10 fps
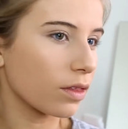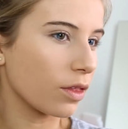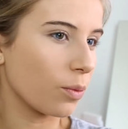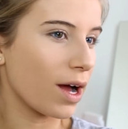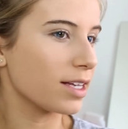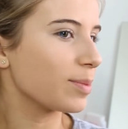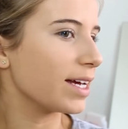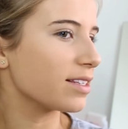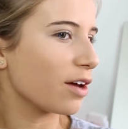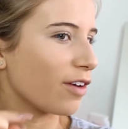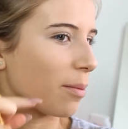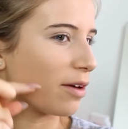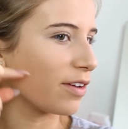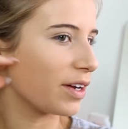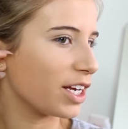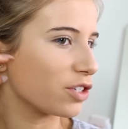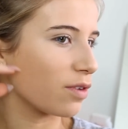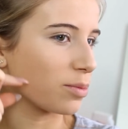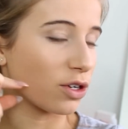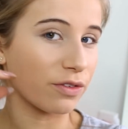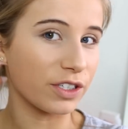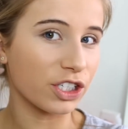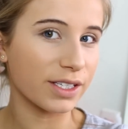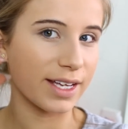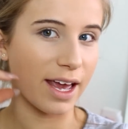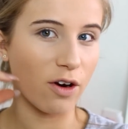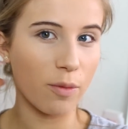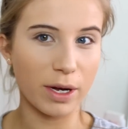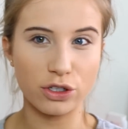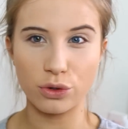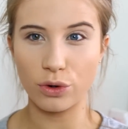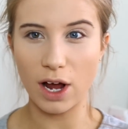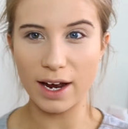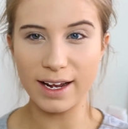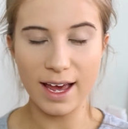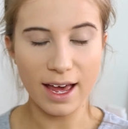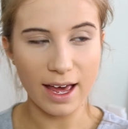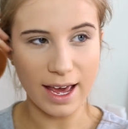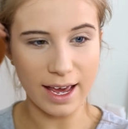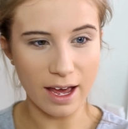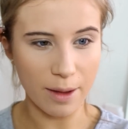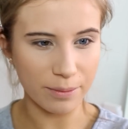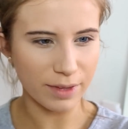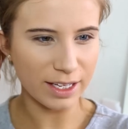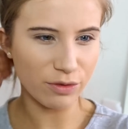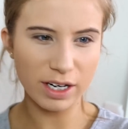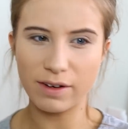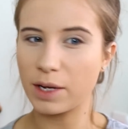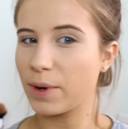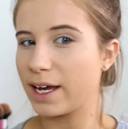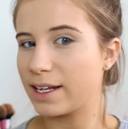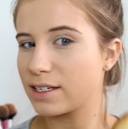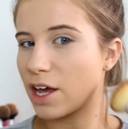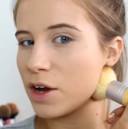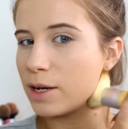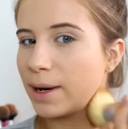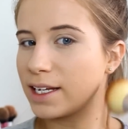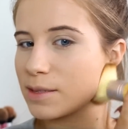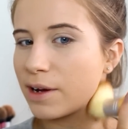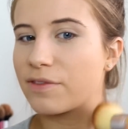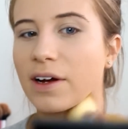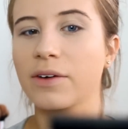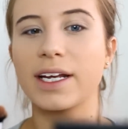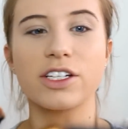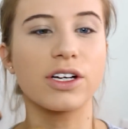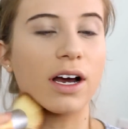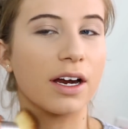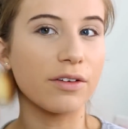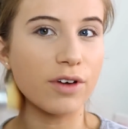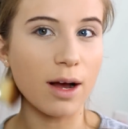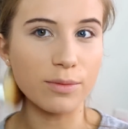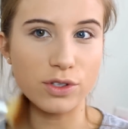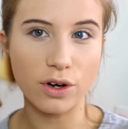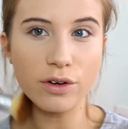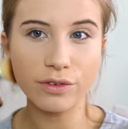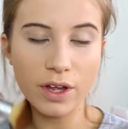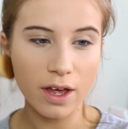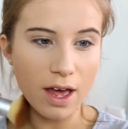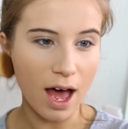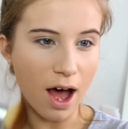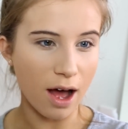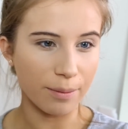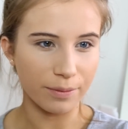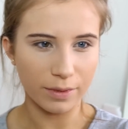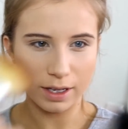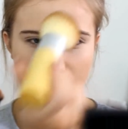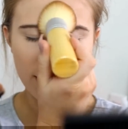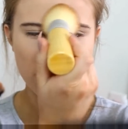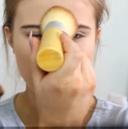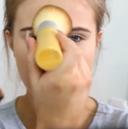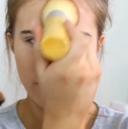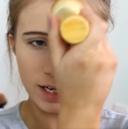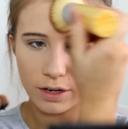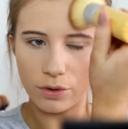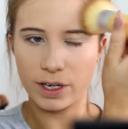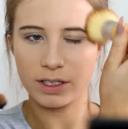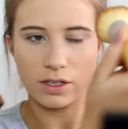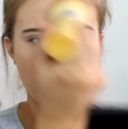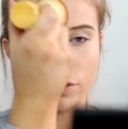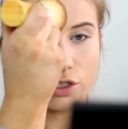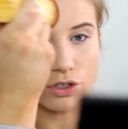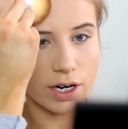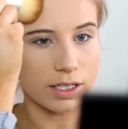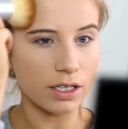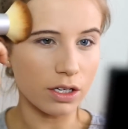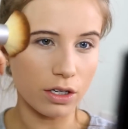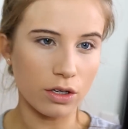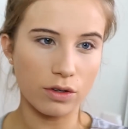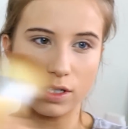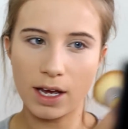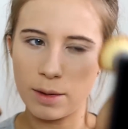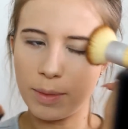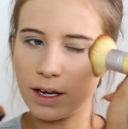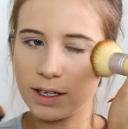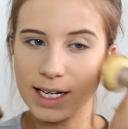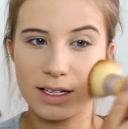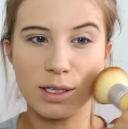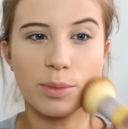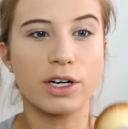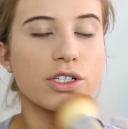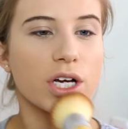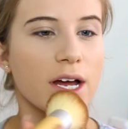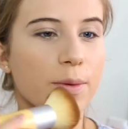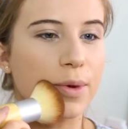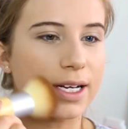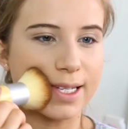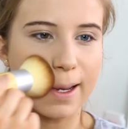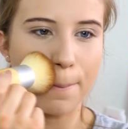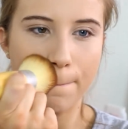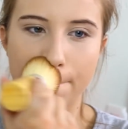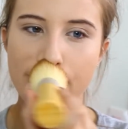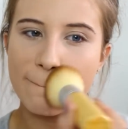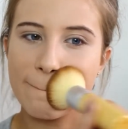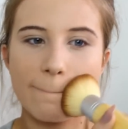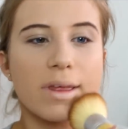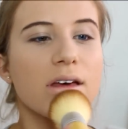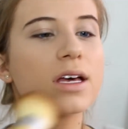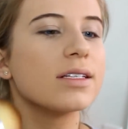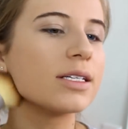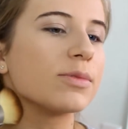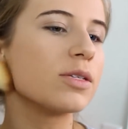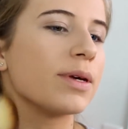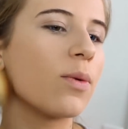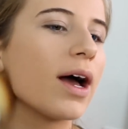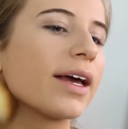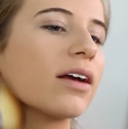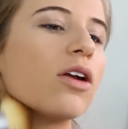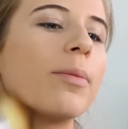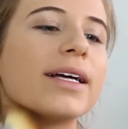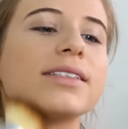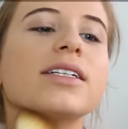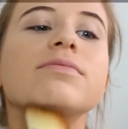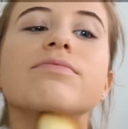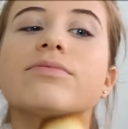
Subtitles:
The worst place that I find my foundation rubs off is just here on my jawline. It's really, really weird. That's the only place that my foundation kind of comes off, and it's really, really annoying. So I've just tried to use a bigger, denser brush to kind of press it in. Seems to be working a lot better.